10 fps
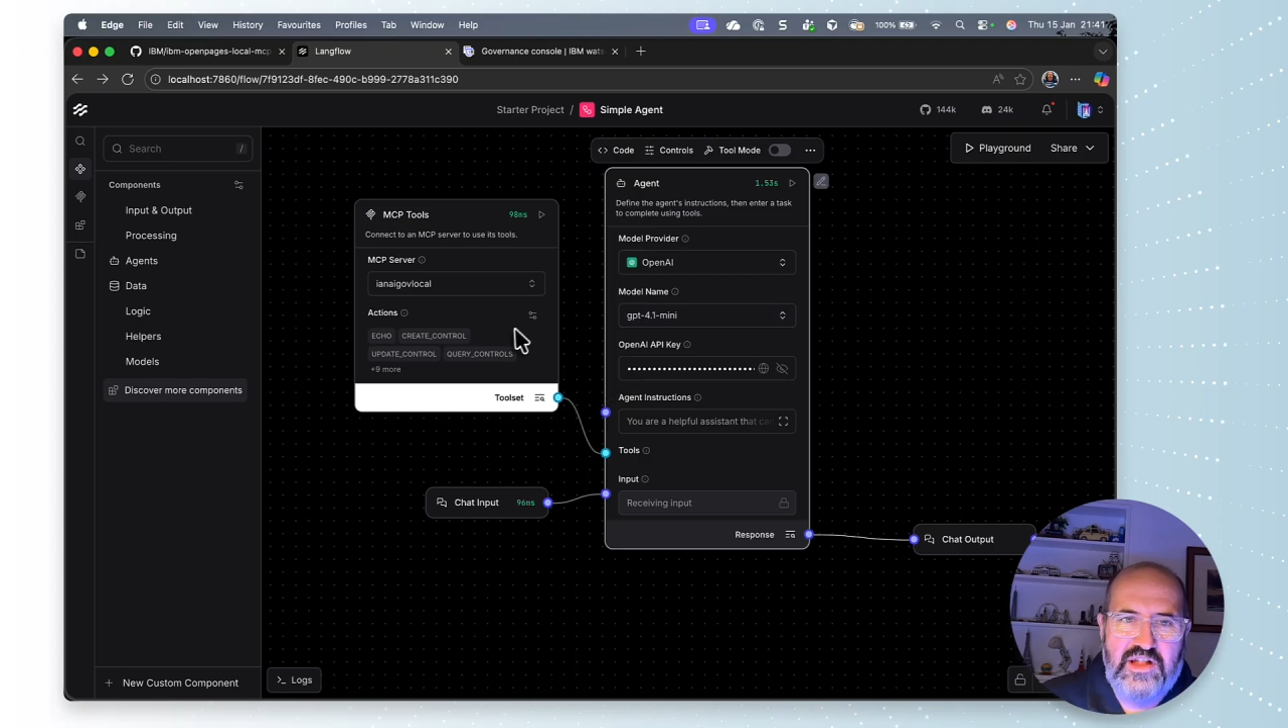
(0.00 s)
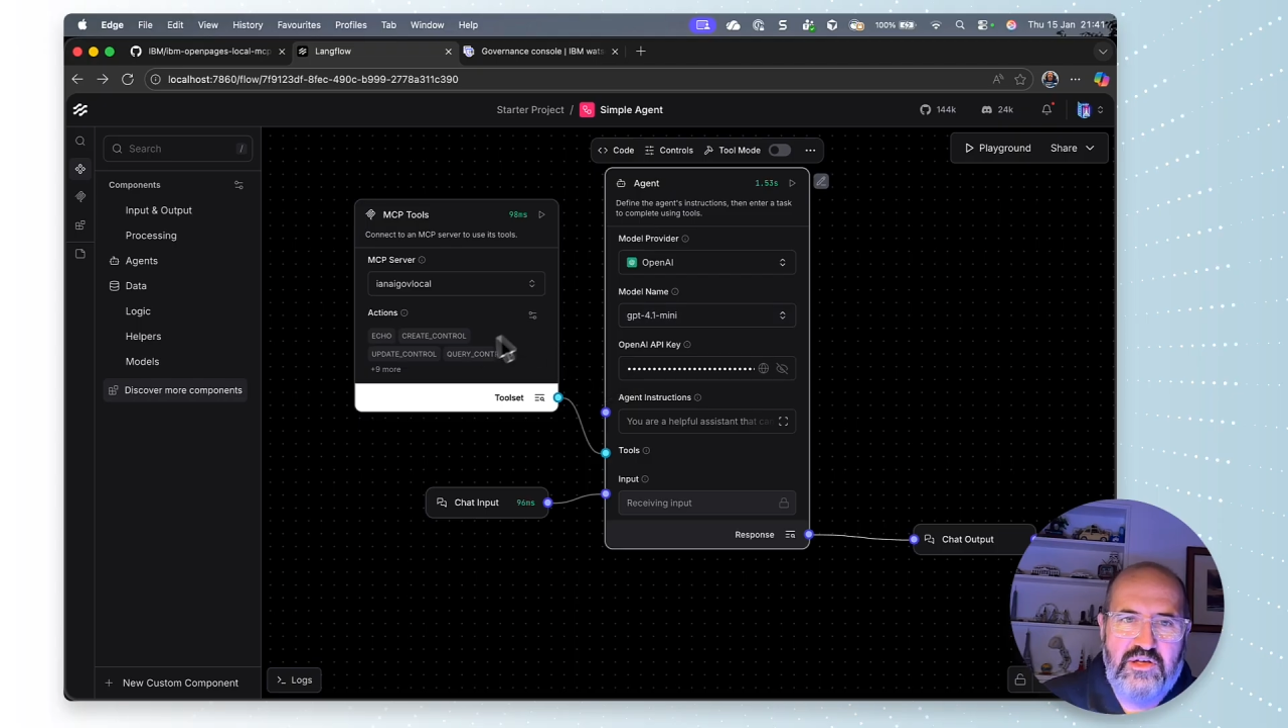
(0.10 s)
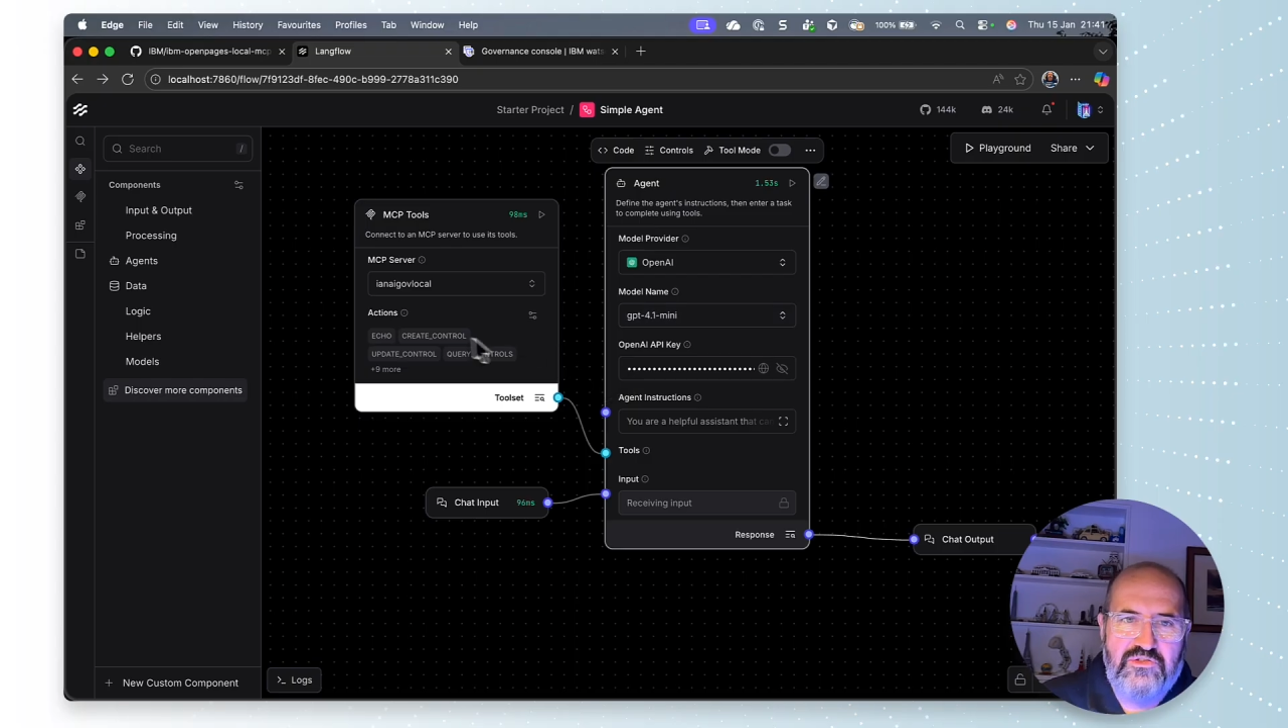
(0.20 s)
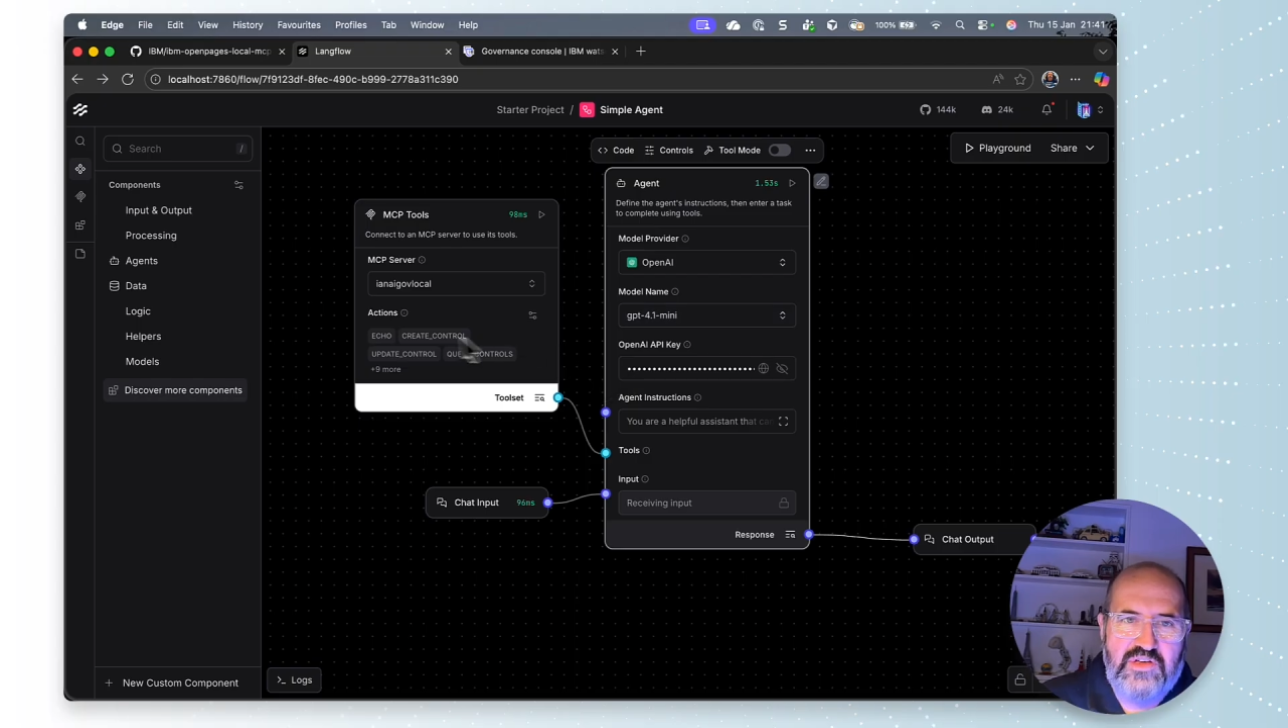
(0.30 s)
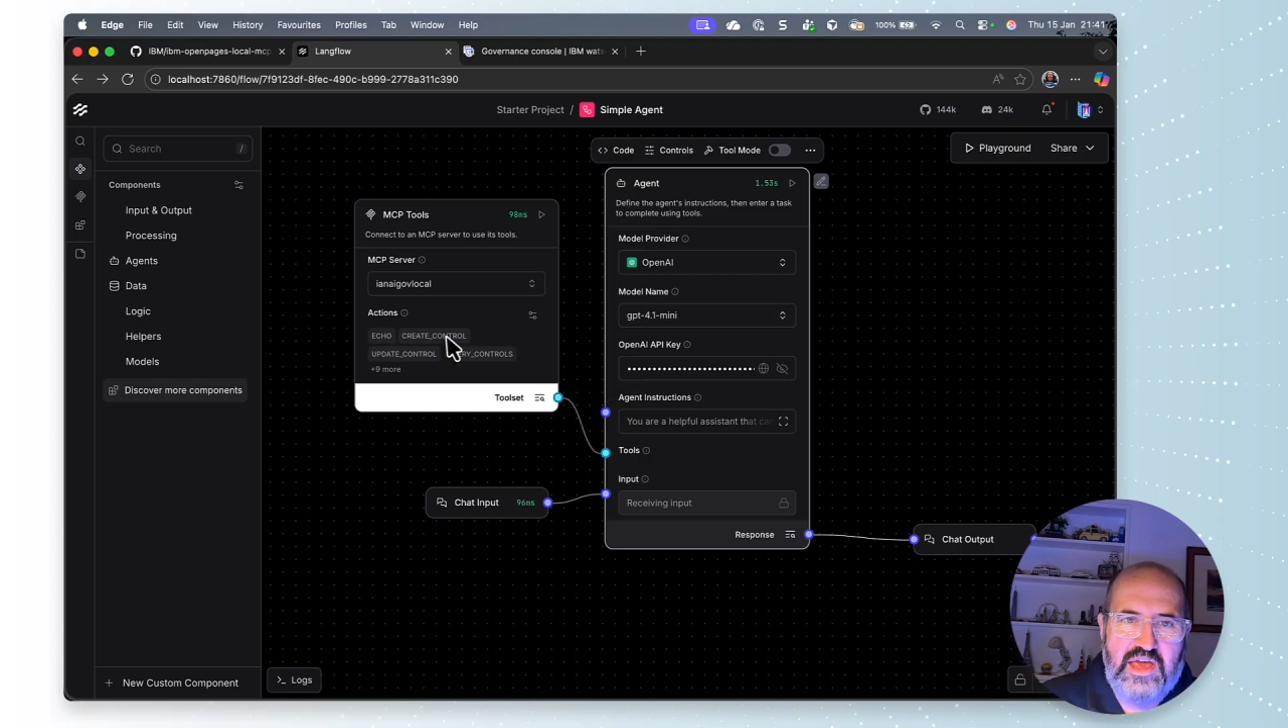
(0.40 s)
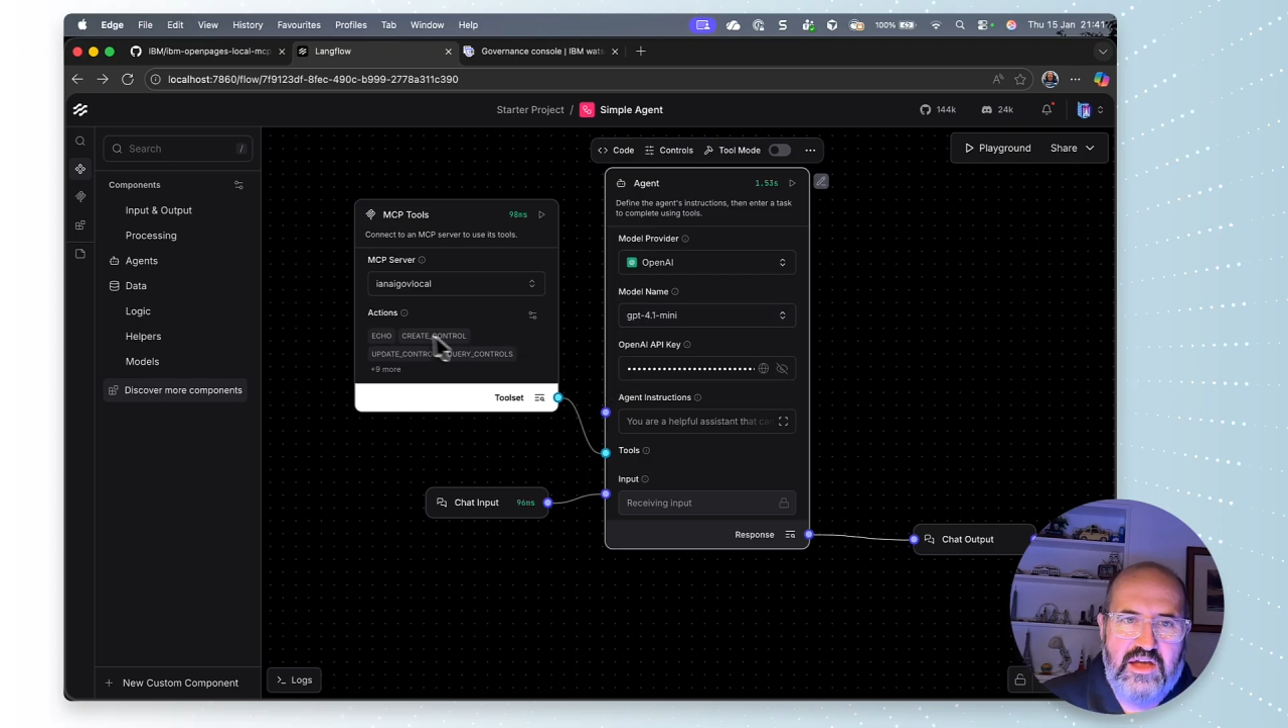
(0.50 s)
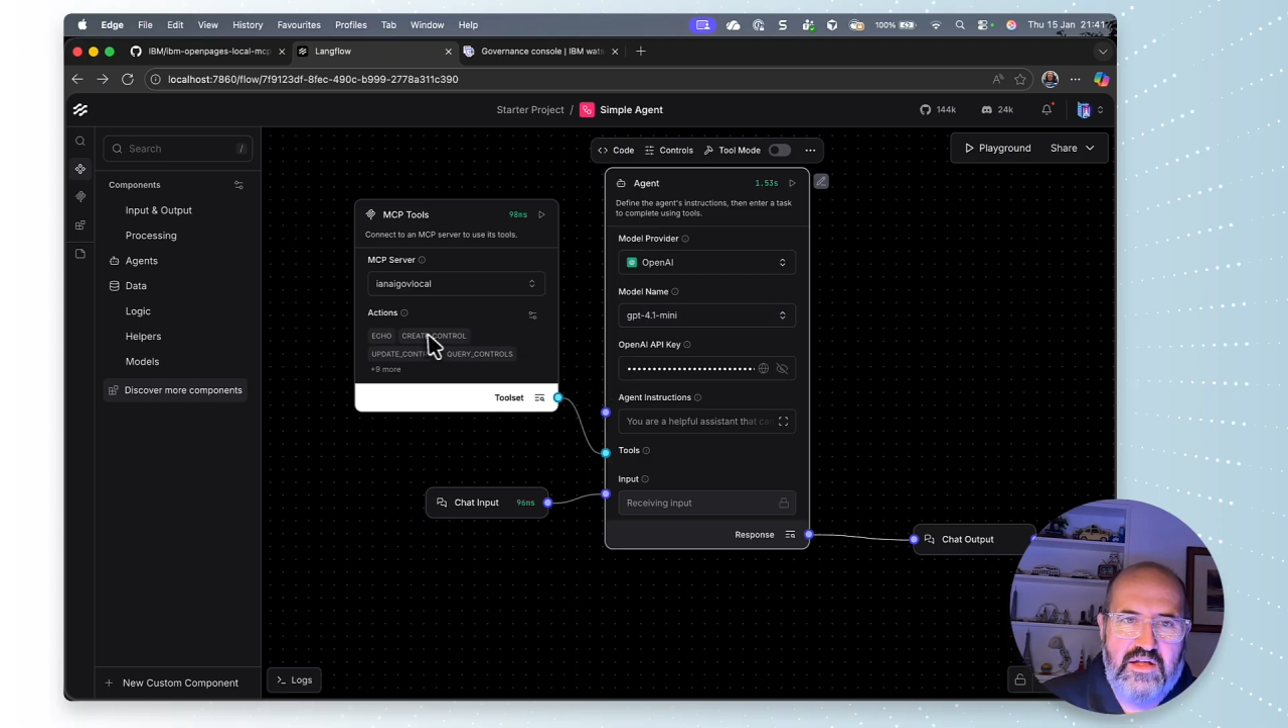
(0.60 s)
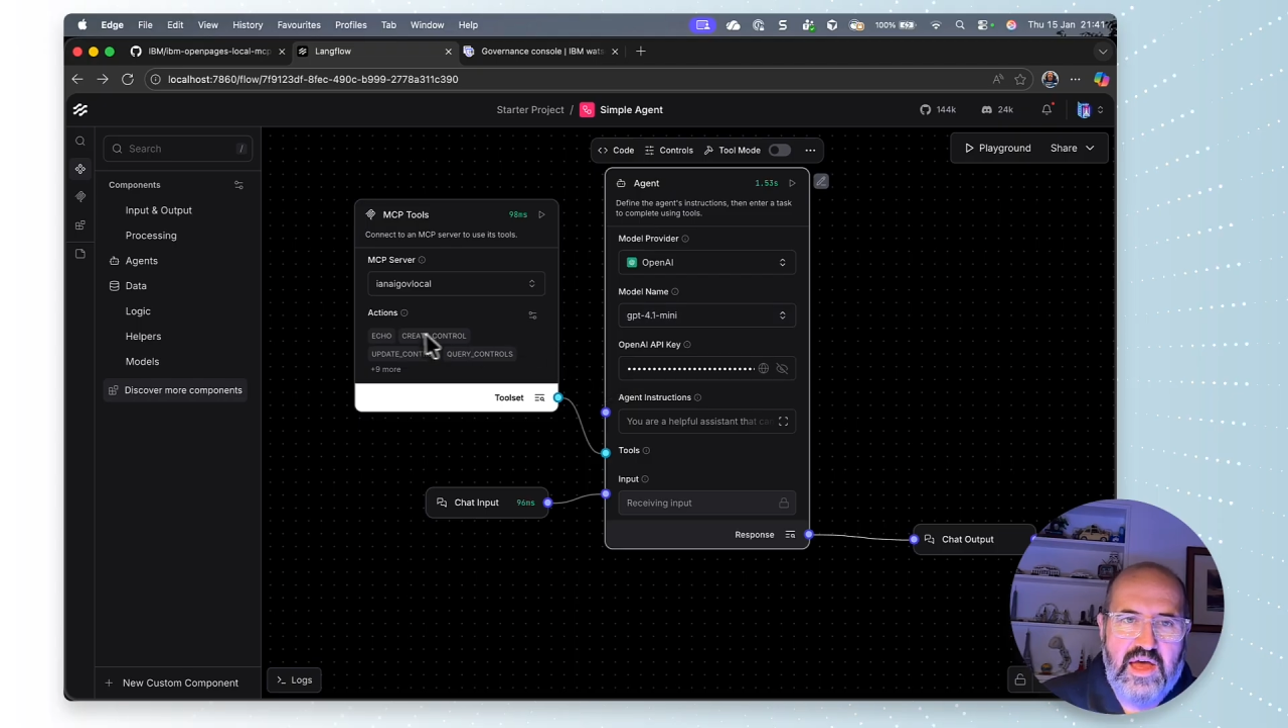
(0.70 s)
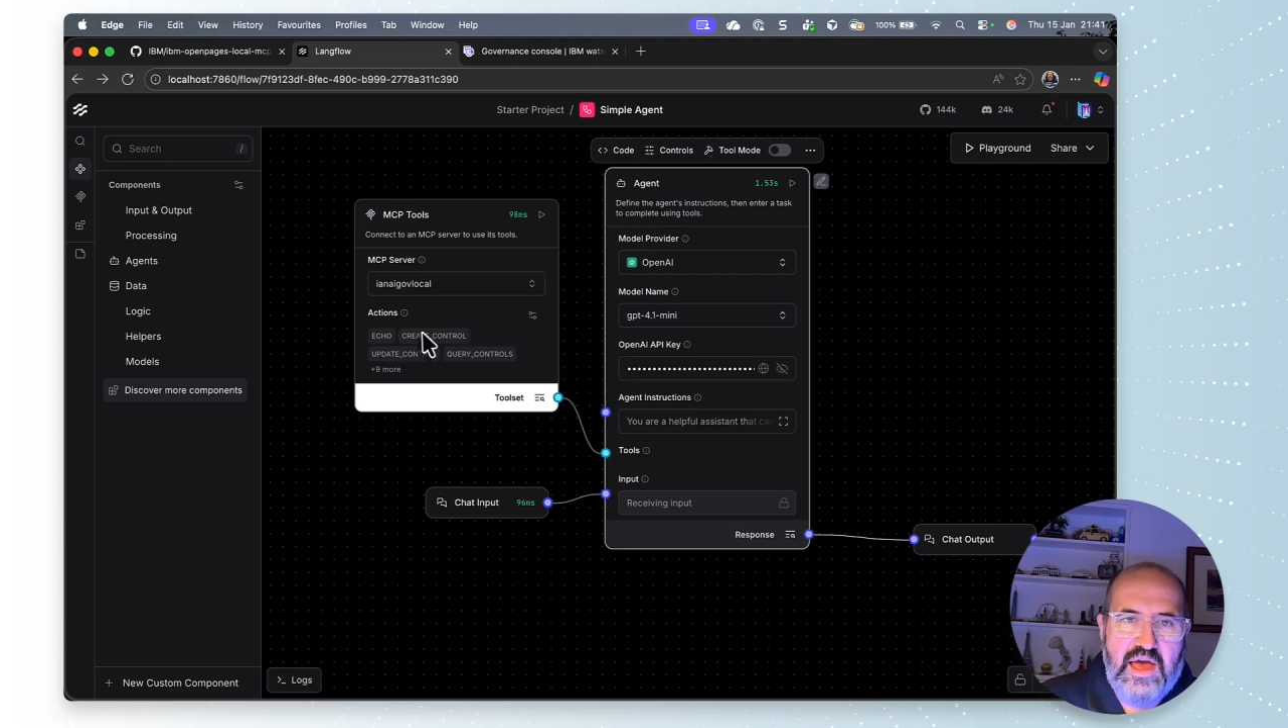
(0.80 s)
you'll see here